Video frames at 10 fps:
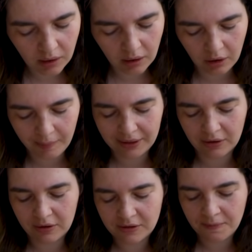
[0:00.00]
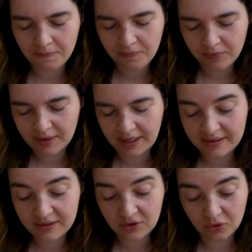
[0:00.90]
Oh my god, it is
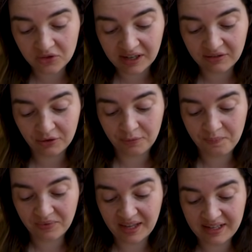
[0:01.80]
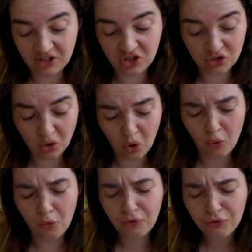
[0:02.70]
so tender and
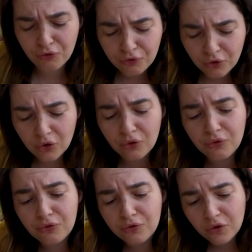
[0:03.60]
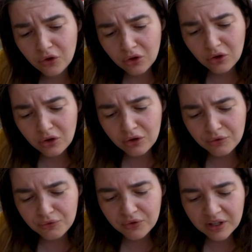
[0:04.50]
so full of
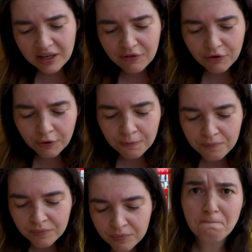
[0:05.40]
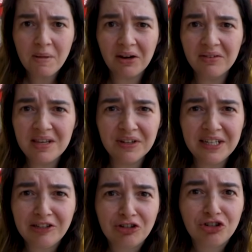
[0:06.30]
flavor. I don't even
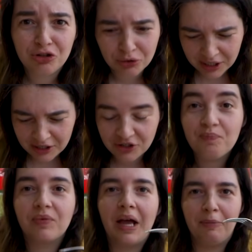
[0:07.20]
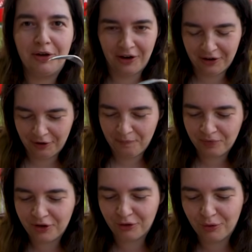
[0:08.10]
need to chew this. I'm gonna,
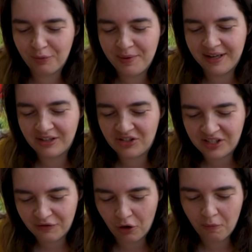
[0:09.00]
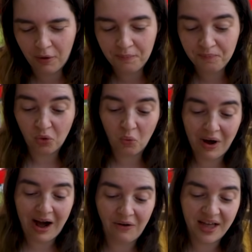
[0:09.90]
because we're being civil, but
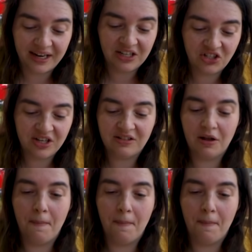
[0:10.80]
wow, that is just